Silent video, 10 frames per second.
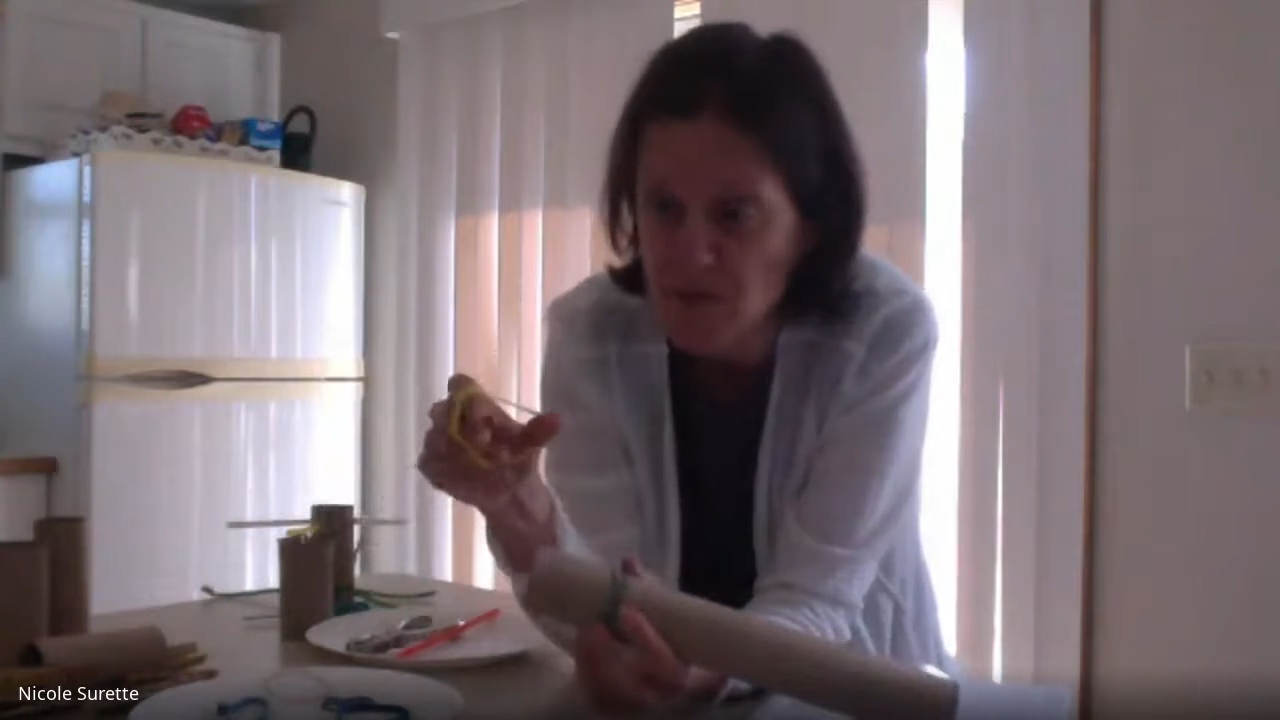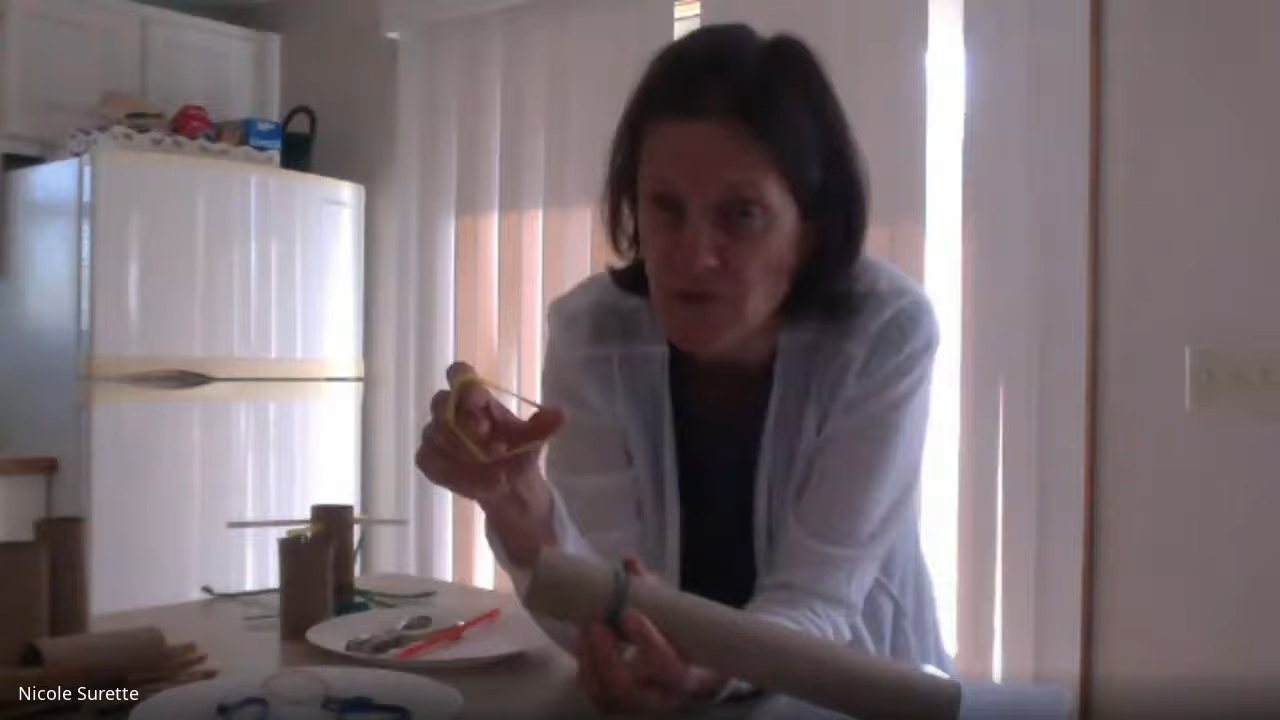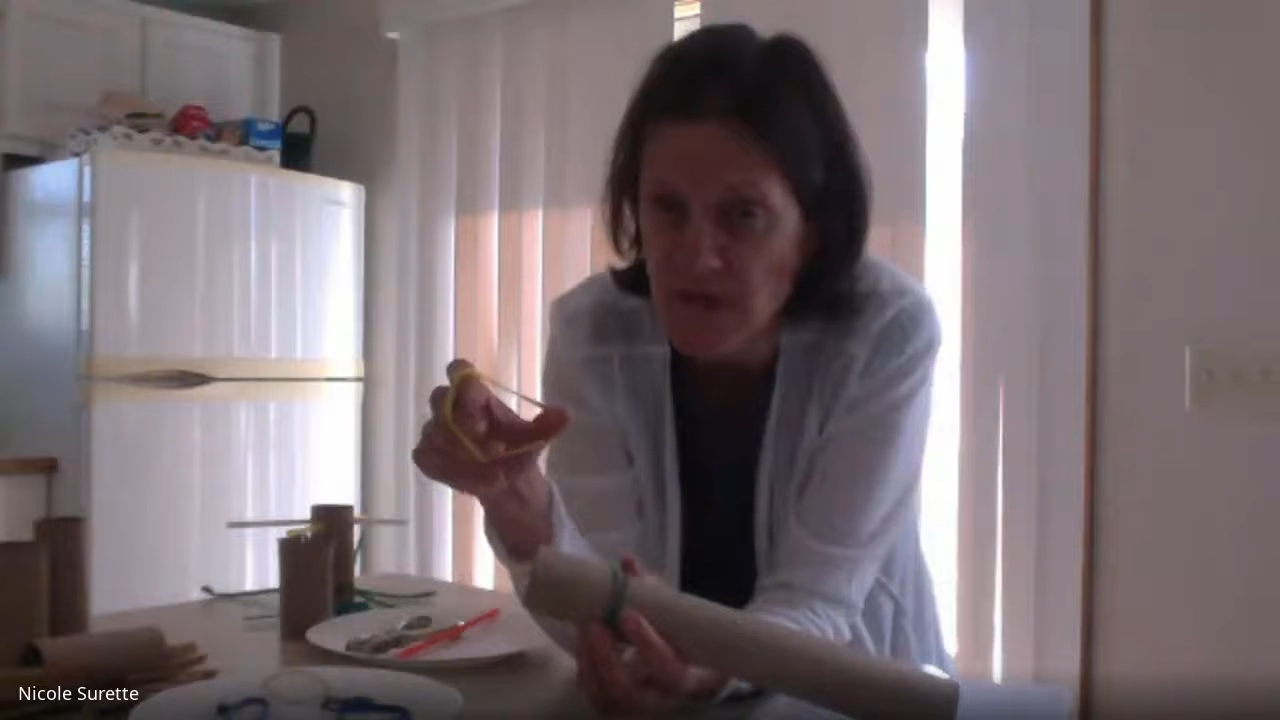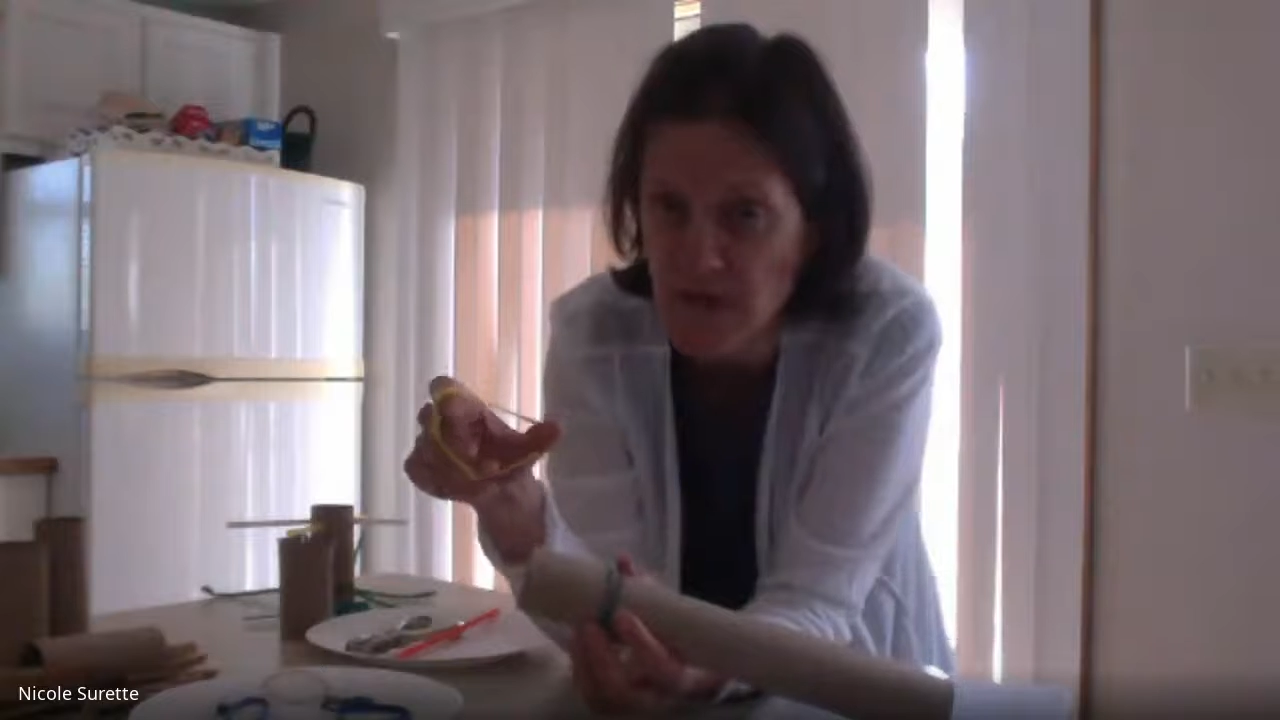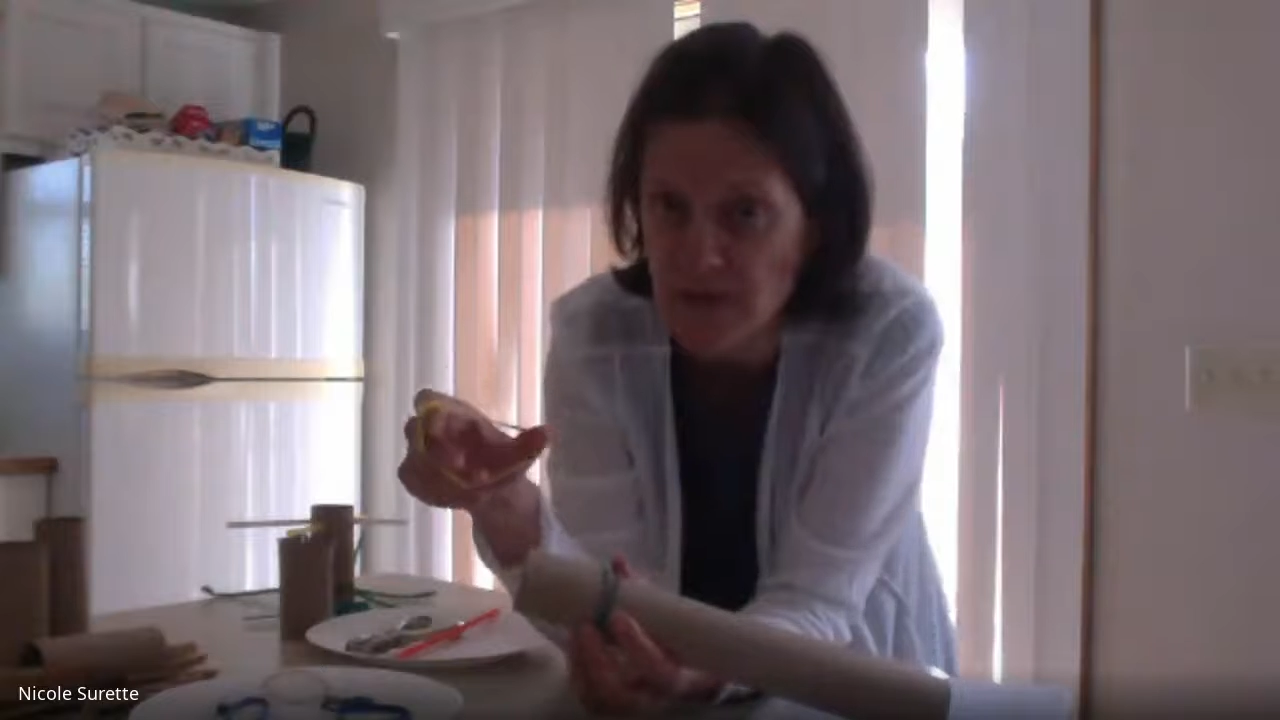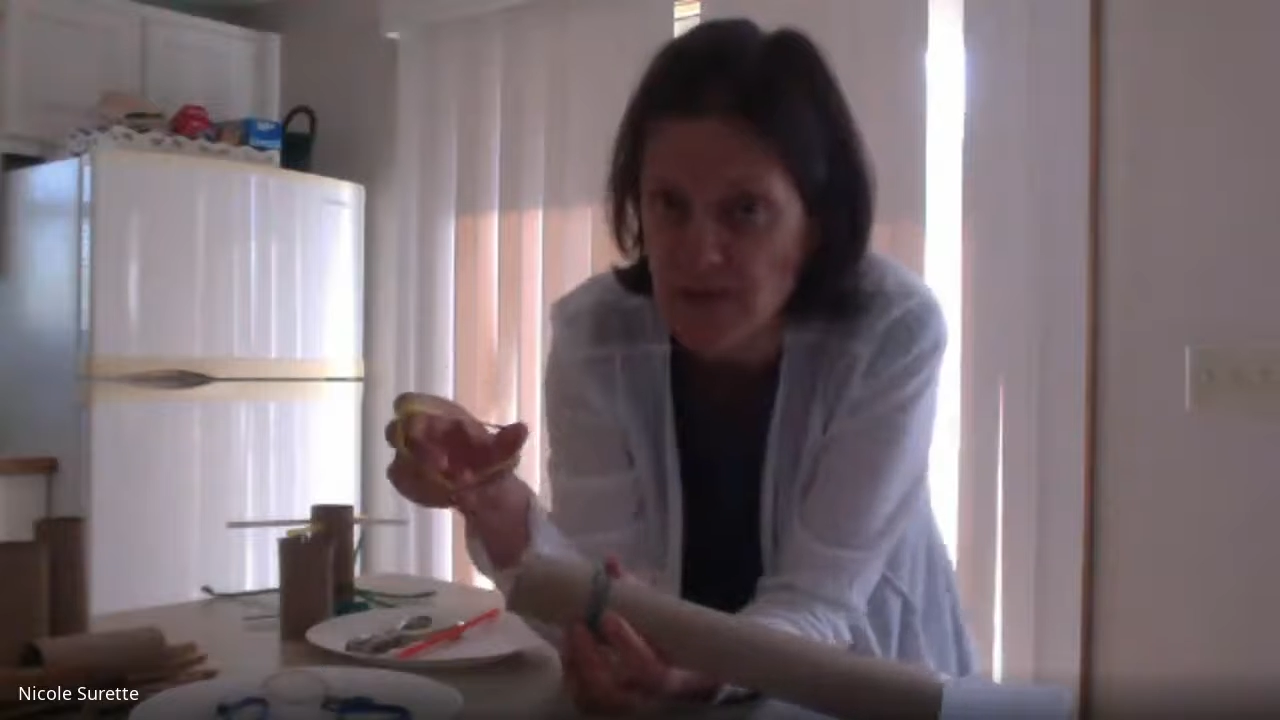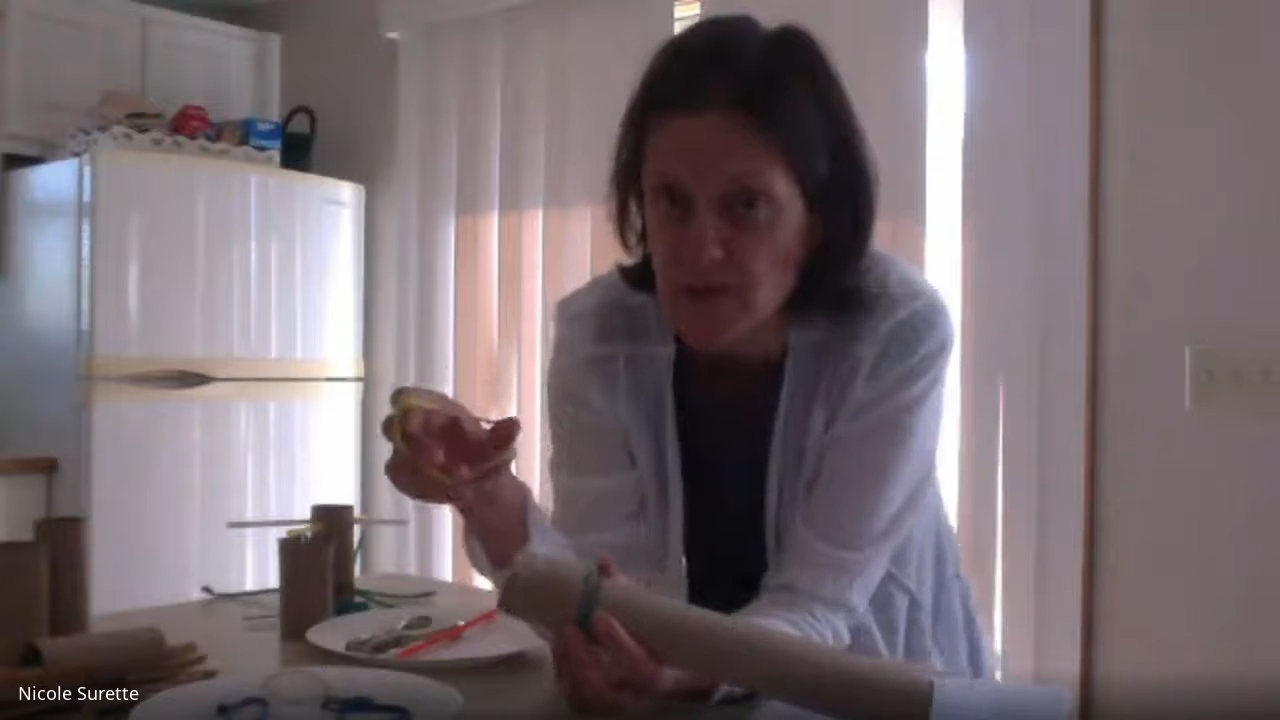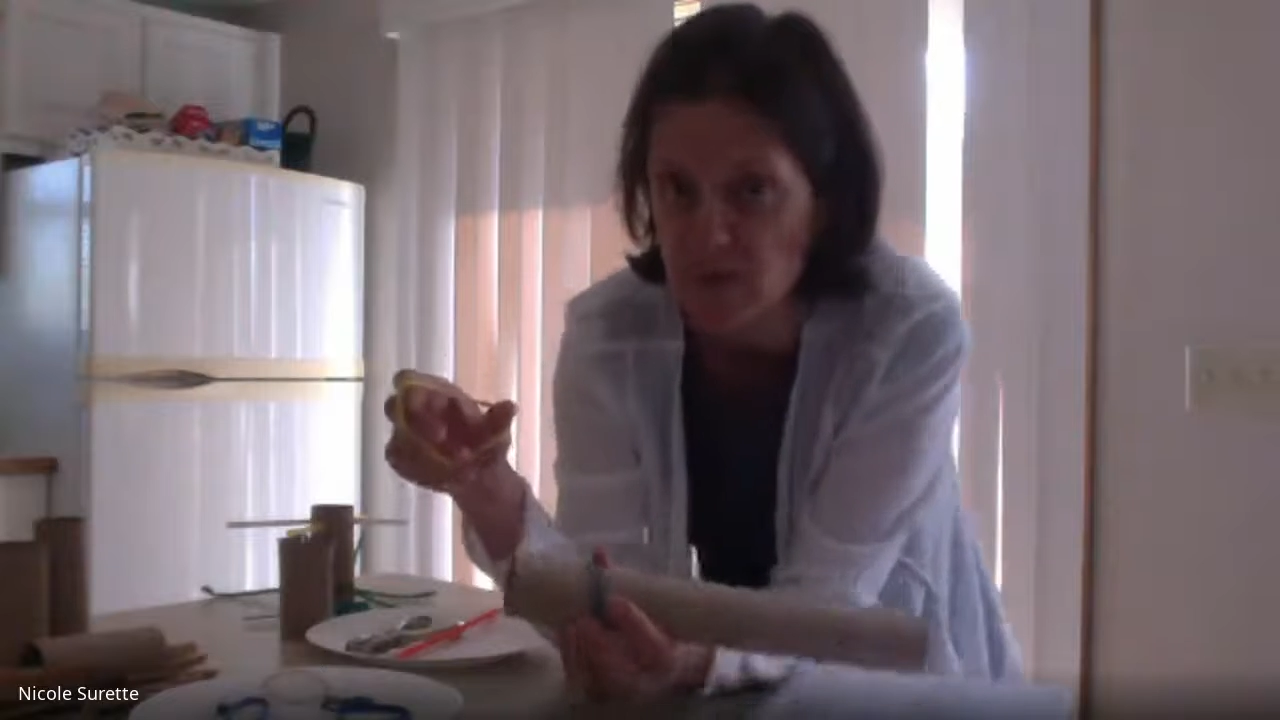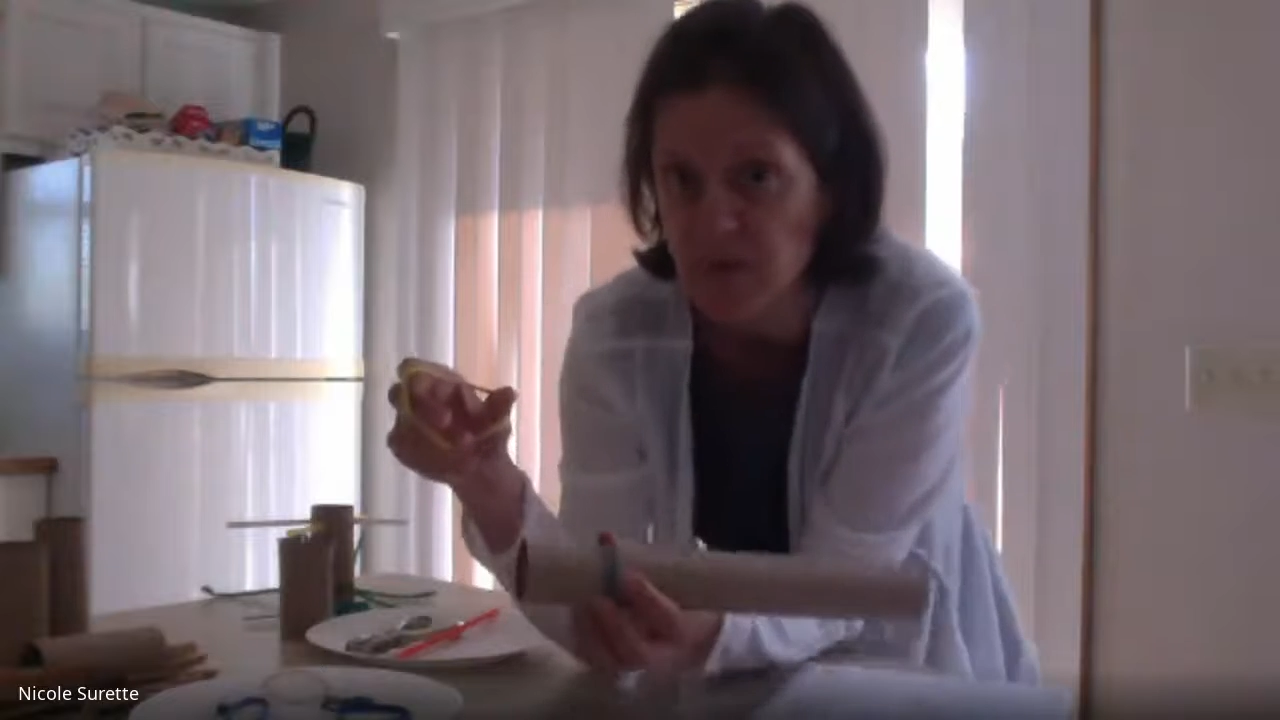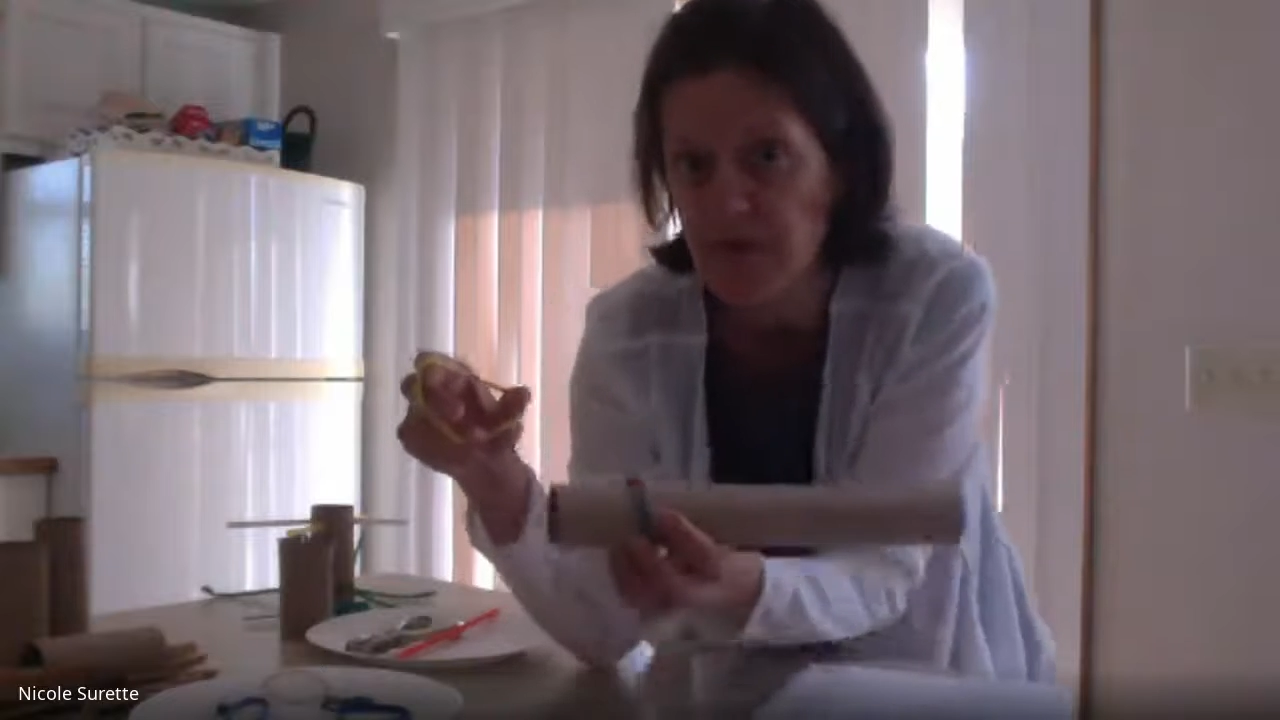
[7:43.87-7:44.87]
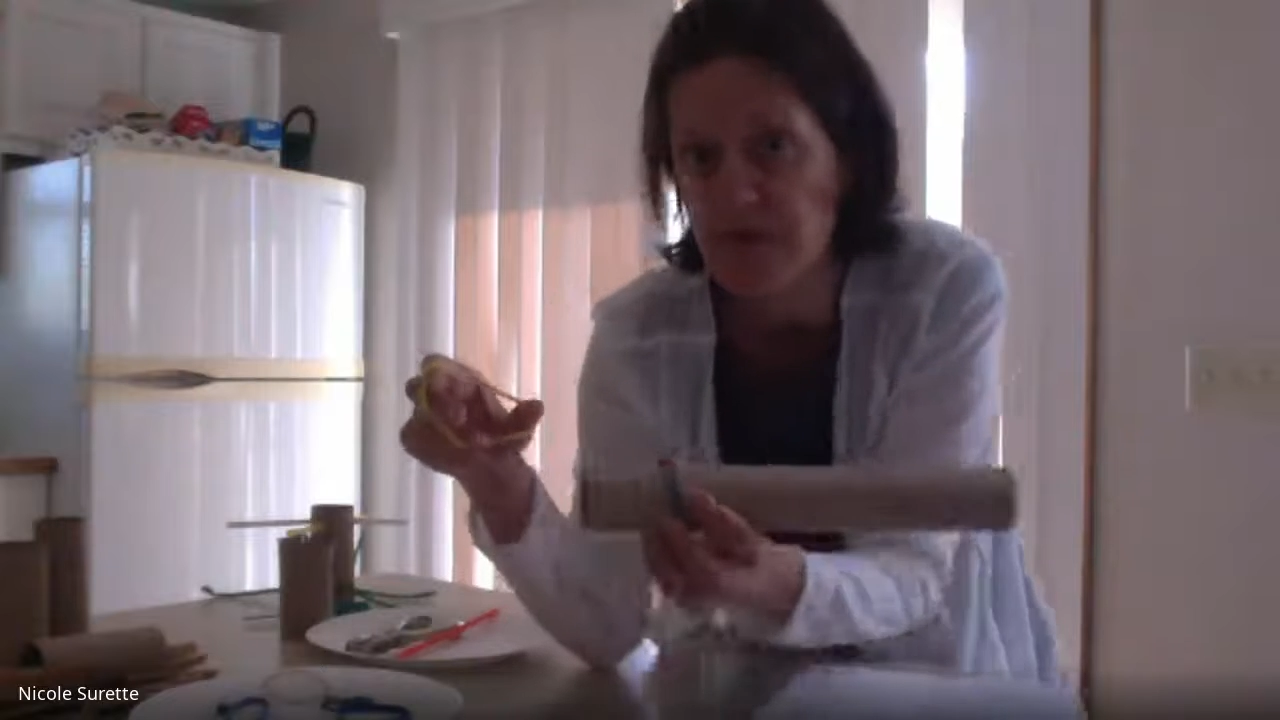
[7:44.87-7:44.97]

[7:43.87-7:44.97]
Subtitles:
try to have them do it with a